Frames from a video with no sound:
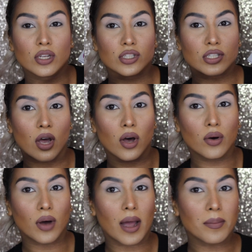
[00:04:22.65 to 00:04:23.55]

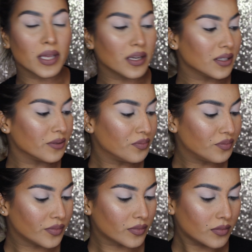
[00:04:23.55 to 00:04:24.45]
So, I mean,
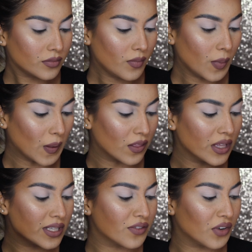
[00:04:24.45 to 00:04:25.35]

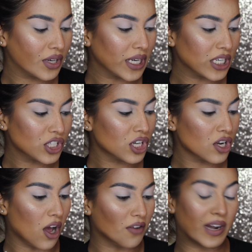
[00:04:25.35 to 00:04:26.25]
there's a
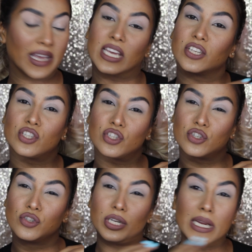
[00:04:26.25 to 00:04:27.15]
variation of like
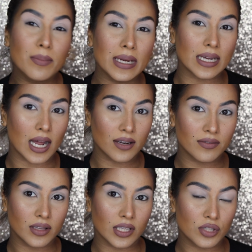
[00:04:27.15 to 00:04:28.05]
extremely
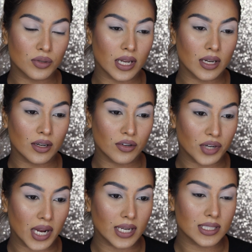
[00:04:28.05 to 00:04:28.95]
colorful that you can
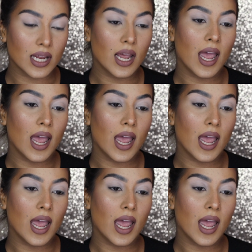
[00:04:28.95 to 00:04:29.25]
create,